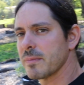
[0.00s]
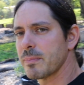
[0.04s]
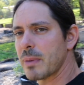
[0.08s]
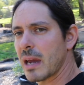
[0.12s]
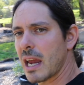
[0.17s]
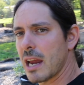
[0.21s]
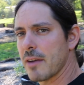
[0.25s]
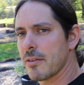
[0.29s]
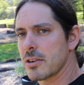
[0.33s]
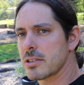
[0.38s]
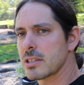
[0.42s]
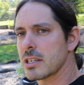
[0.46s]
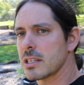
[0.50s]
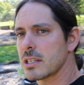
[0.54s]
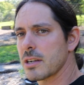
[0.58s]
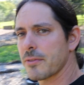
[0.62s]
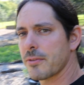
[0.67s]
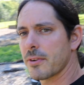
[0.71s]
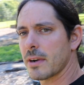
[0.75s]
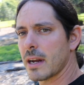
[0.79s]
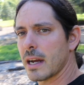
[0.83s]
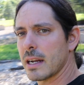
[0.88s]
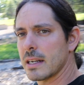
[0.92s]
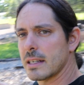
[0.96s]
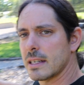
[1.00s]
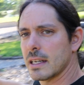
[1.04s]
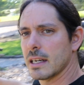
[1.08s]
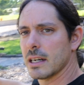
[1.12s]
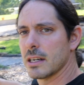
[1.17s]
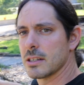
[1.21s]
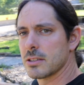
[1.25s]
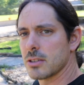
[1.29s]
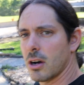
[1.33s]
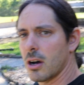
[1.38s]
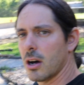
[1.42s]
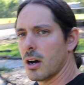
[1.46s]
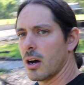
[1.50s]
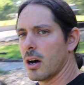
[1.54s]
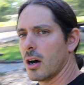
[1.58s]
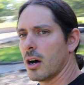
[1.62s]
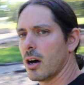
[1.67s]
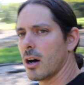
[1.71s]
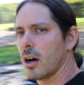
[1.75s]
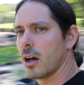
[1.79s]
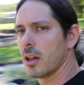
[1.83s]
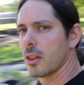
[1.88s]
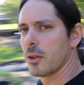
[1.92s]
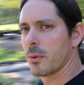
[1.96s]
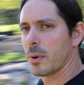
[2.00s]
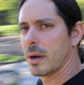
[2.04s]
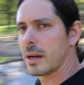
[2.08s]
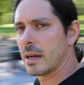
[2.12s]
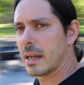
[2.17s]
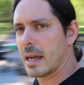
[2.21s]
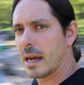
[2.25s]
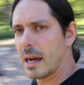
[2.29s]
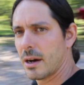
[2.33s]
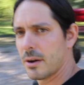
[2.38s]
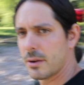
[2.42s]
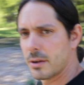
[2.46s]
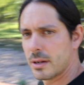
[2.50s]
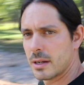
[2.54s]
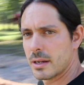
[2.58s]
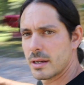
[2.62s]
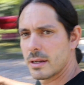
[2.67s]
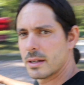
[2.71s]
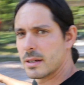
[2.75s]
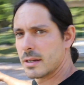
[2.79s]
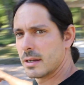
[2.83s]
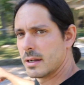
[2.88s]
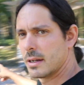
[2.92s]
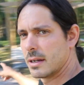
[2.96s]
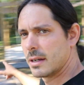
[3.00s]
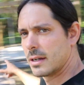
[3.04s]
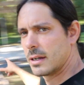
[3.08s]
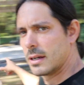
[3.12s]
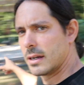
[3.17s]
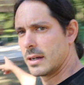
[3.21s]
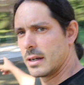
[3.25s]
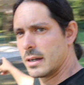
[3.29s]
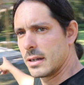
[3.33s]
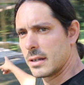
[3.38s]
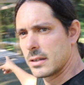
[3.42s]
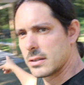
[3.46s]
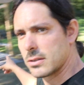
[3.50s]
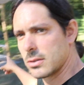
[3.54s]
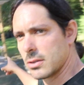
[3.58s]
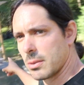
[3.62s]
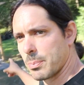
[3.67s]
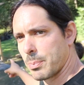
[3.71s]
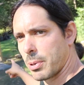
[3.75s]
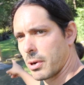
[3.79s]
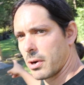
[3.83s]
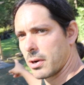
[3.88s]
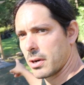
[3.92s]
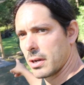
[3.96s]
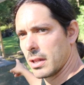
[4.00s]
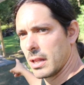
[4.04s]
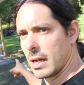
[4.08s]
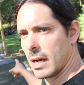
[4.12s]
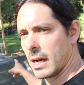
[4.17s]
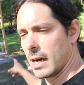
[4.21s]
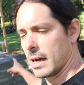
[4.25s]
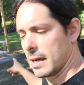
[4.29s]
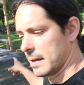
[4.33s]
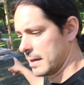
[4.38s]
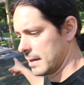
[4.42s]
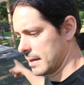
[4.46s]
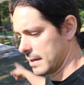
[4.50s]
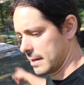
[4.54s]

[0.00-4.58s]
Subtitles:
pavers and different ideas all the way down to the pergola,